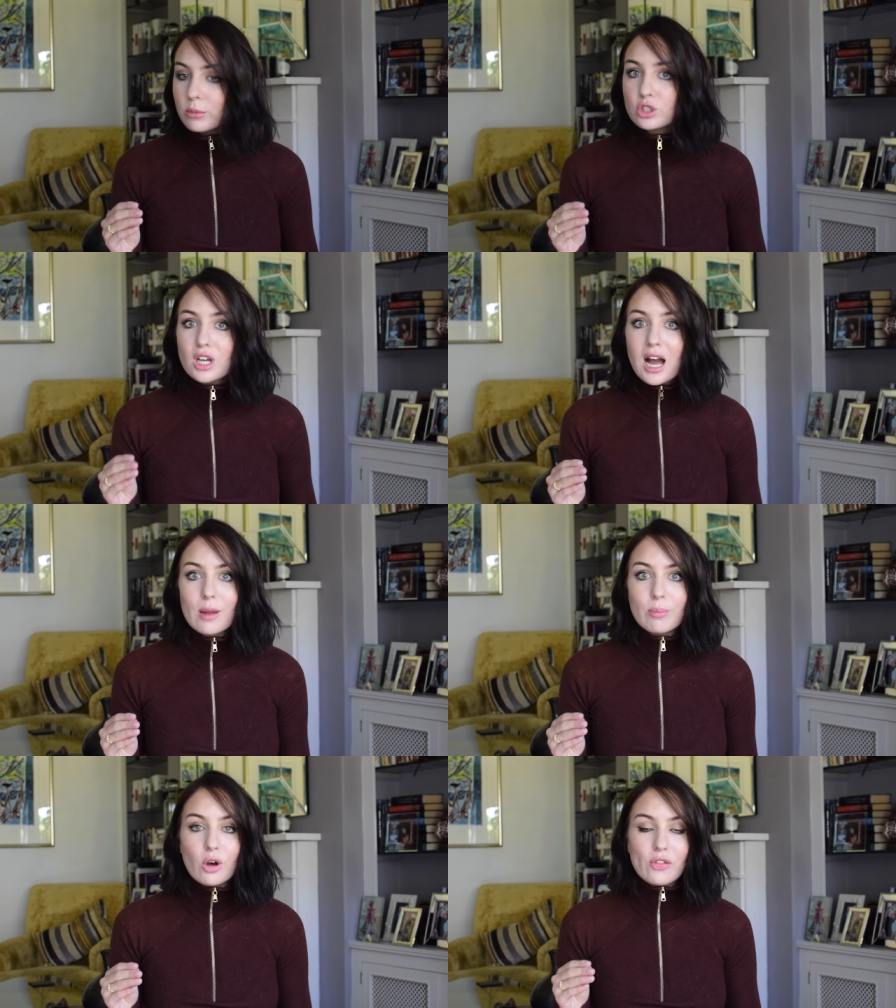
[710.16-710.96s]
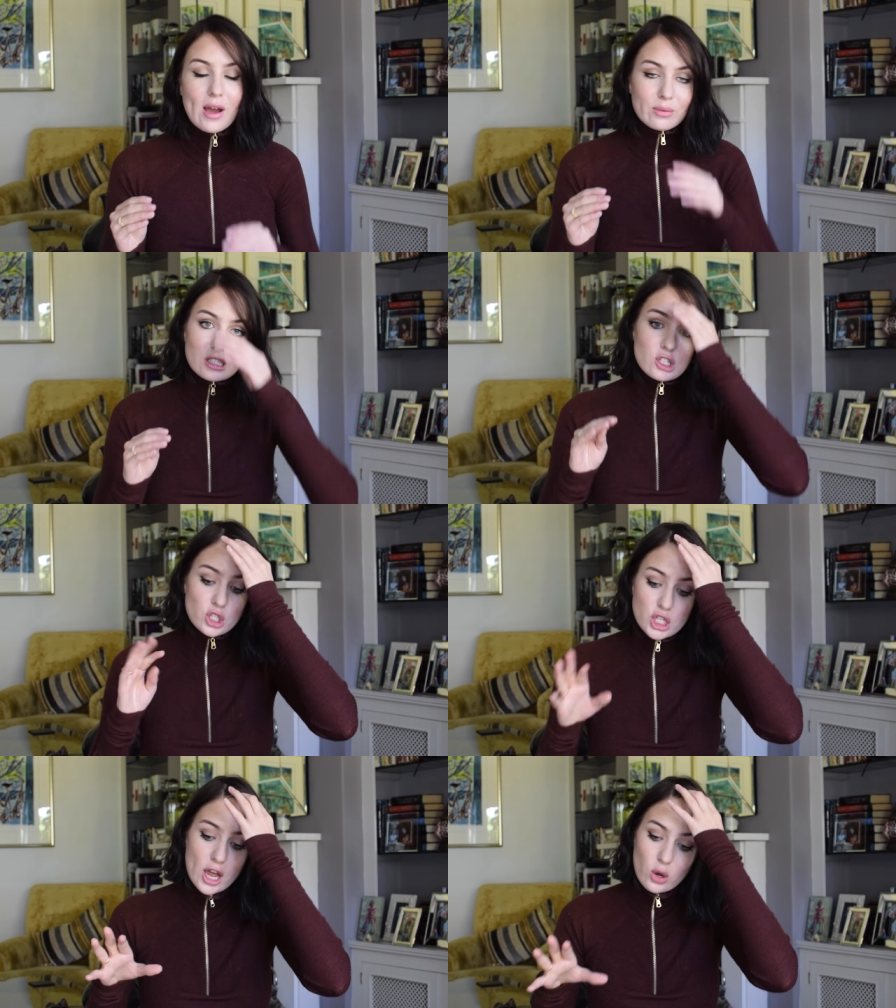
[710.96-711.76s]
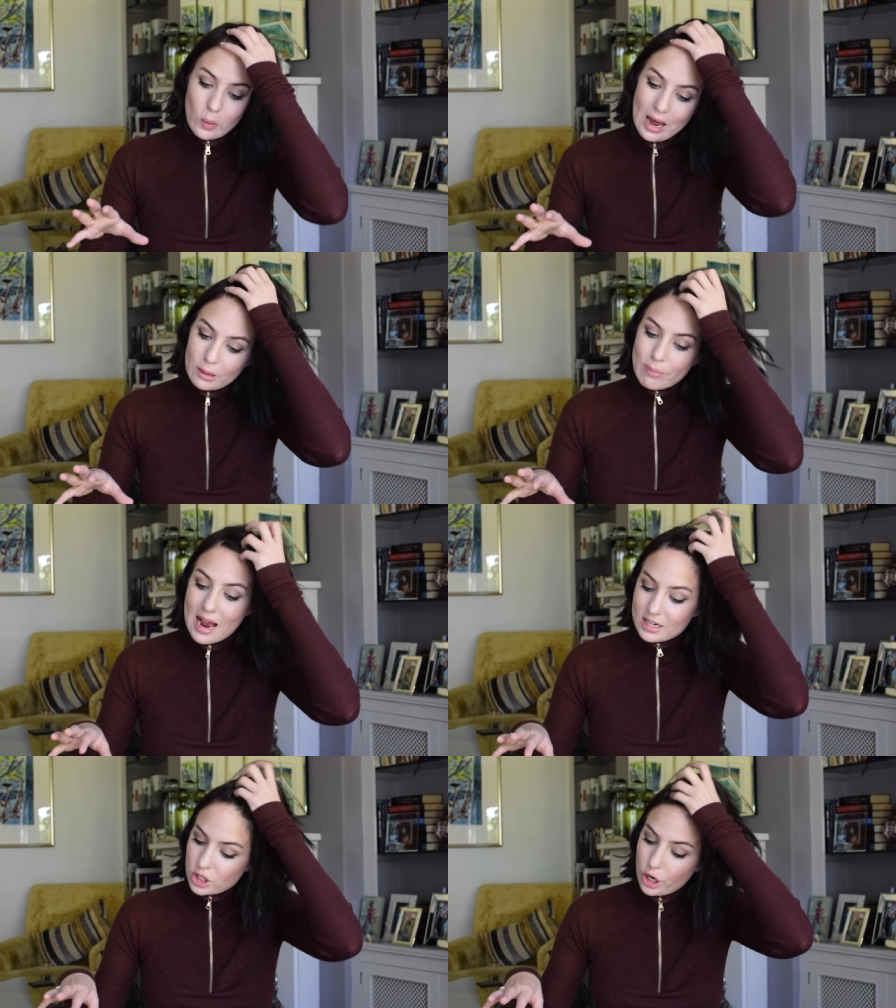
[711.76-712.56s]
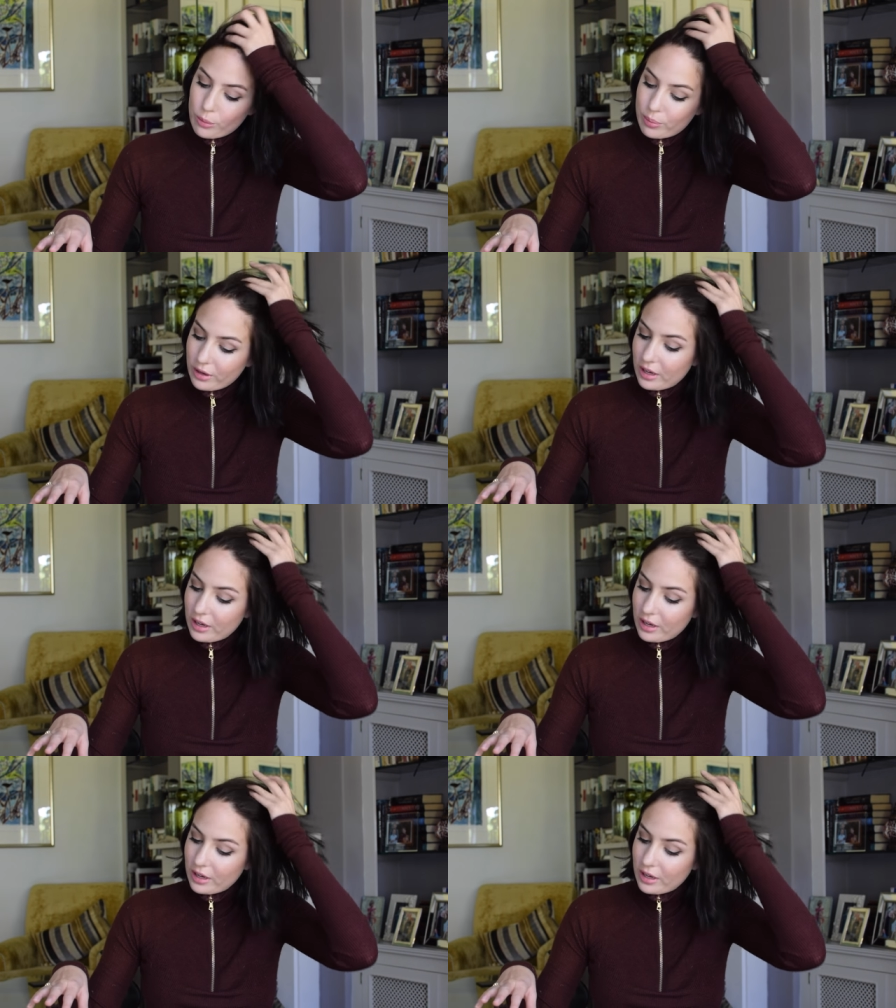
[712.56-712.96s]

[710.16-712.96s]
much cardboard. That was so well packed up.